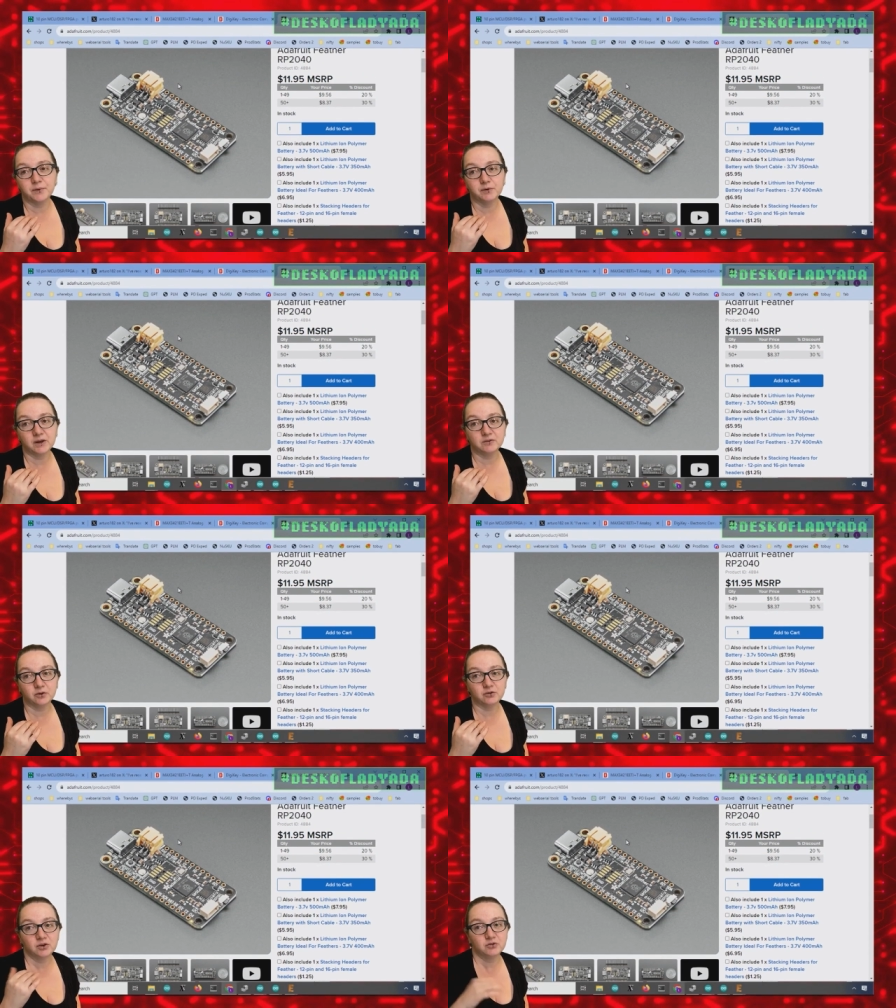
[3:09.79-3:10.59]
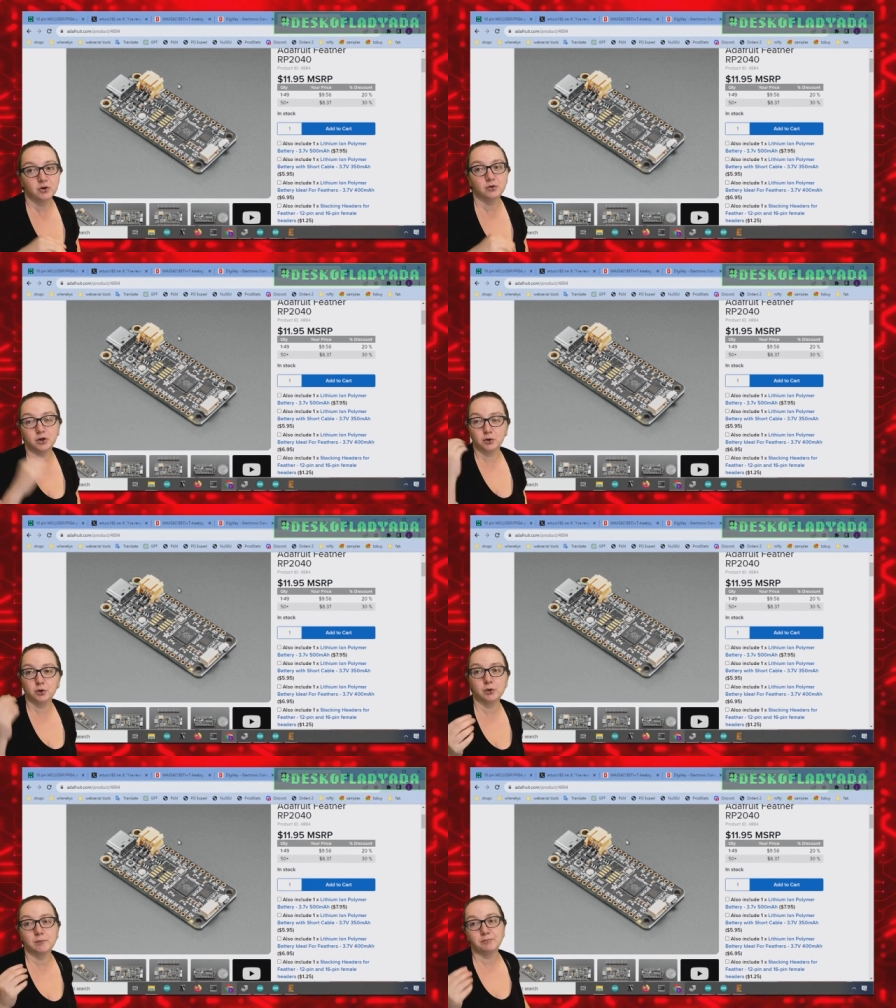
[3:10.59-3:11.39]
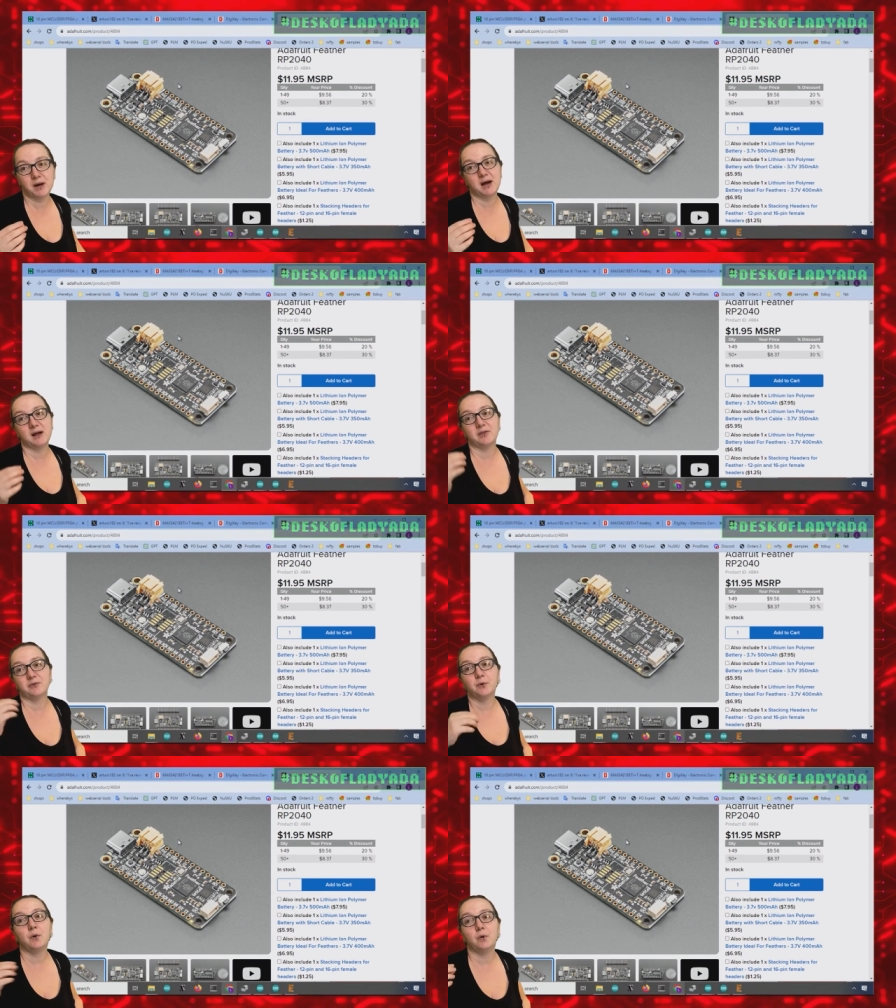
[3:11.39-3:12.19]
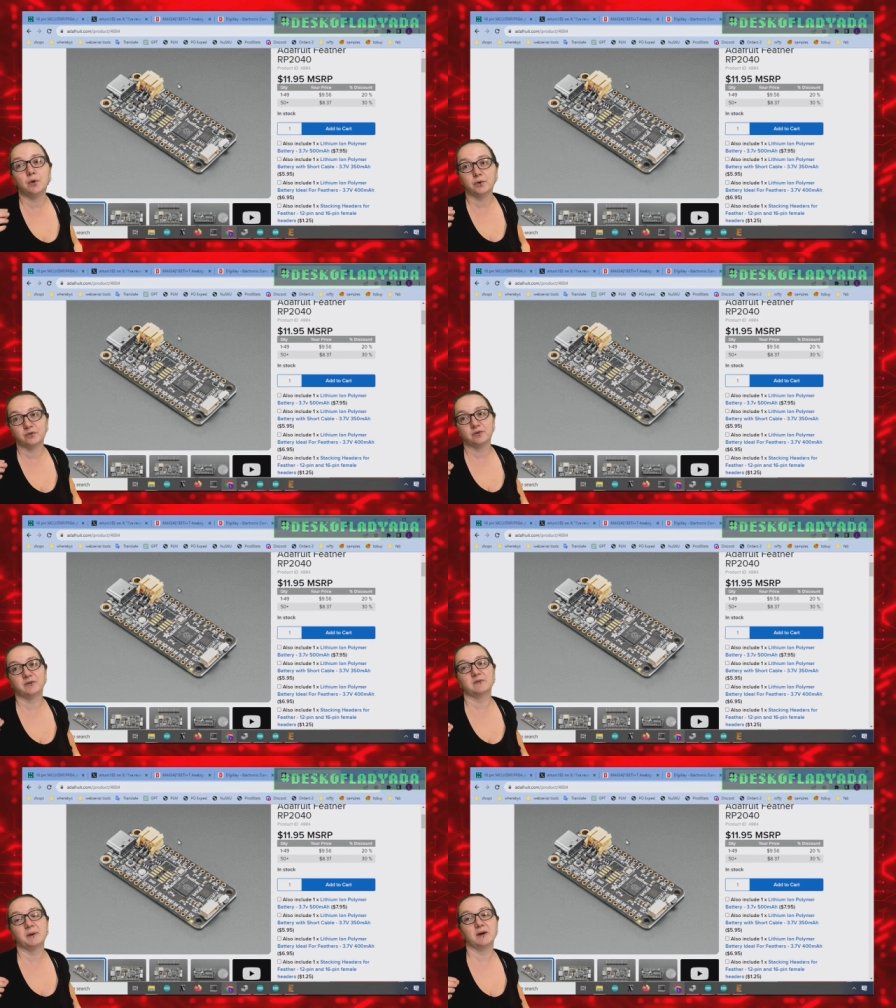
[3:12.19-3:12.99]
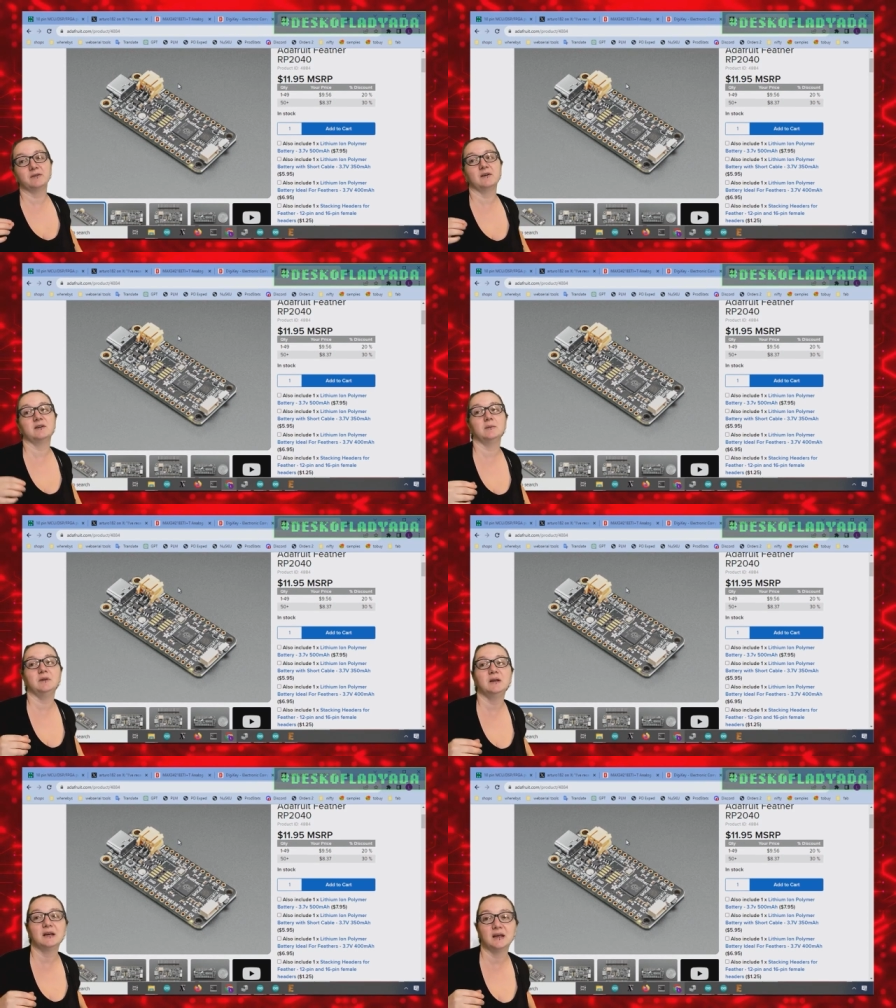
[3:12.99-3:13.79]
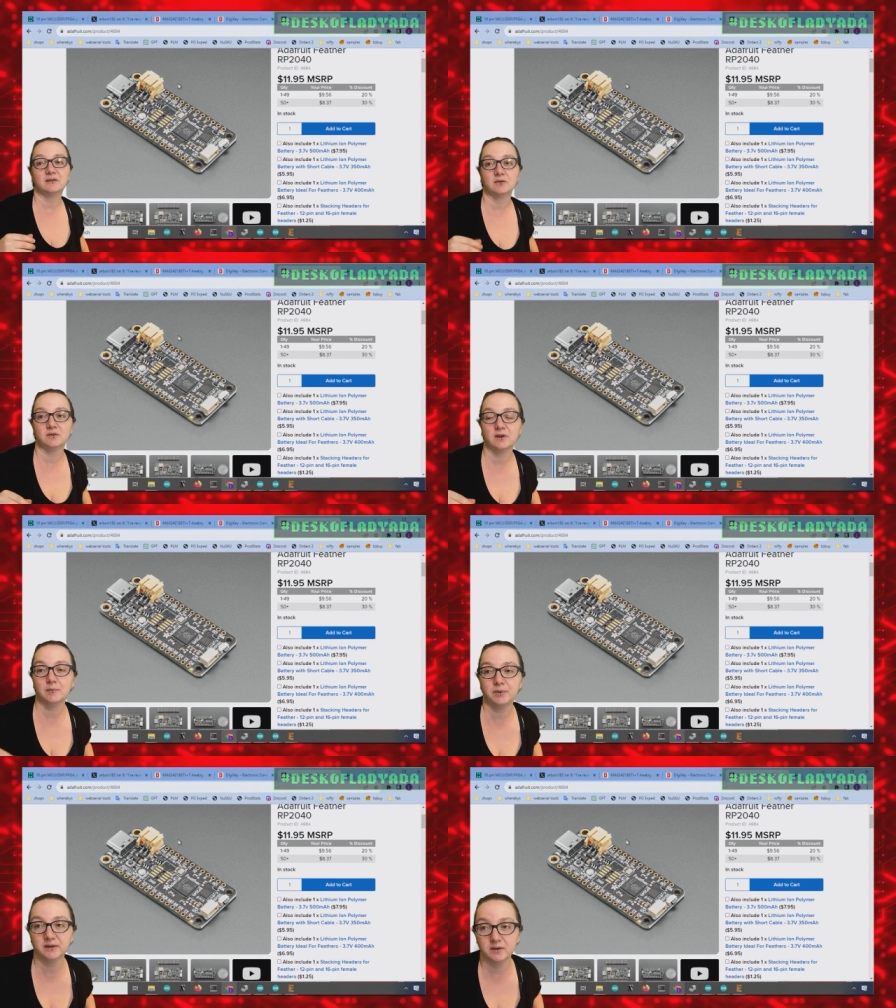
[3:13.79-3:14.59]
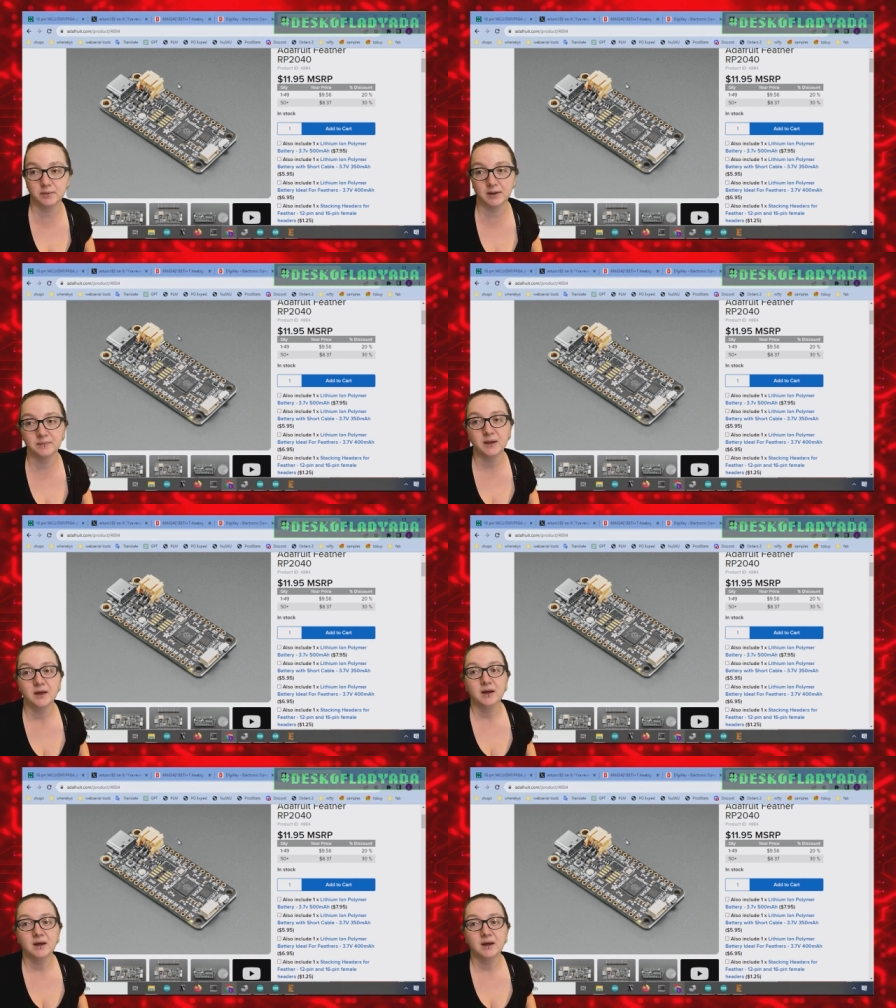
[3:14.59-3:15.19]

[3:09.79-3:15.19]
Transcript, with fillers: great search I showed, you know, you can buy through-hole or surface mount S W D connectors and plug them in.